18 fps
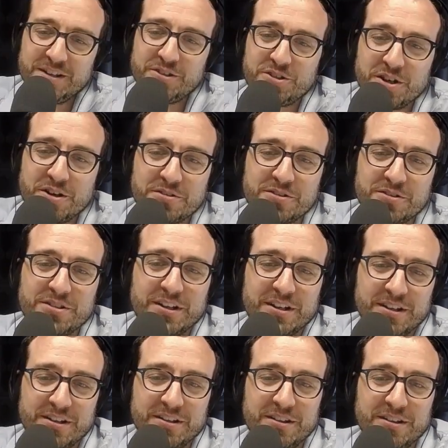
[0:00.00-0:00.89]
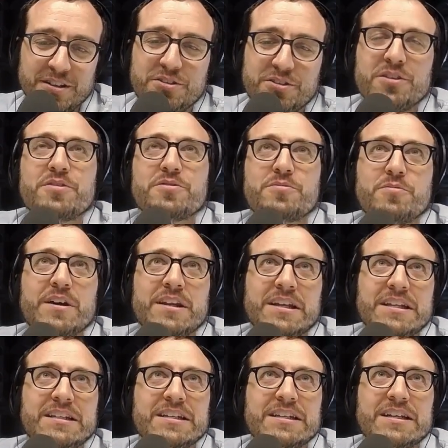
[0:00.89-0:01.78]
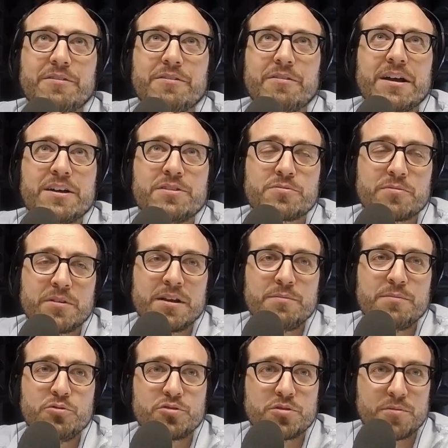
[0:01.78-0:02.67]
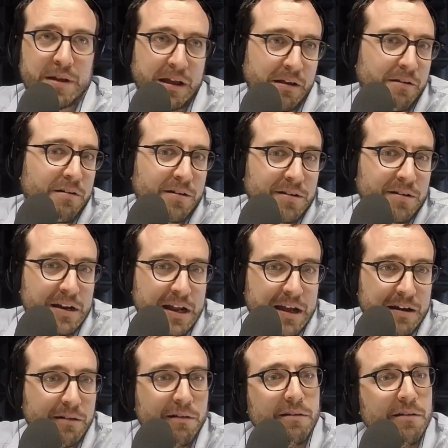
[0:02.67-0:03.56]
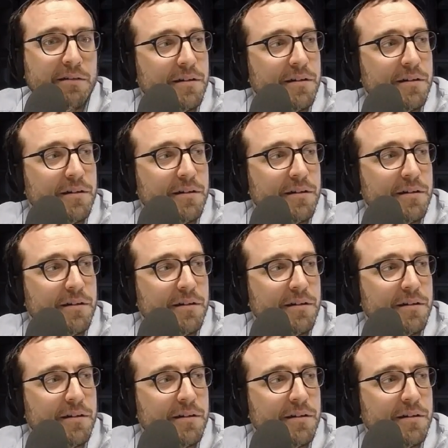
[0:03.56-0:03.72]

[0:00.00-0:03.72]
chose what he did, right? Suena mucho mejor, claro.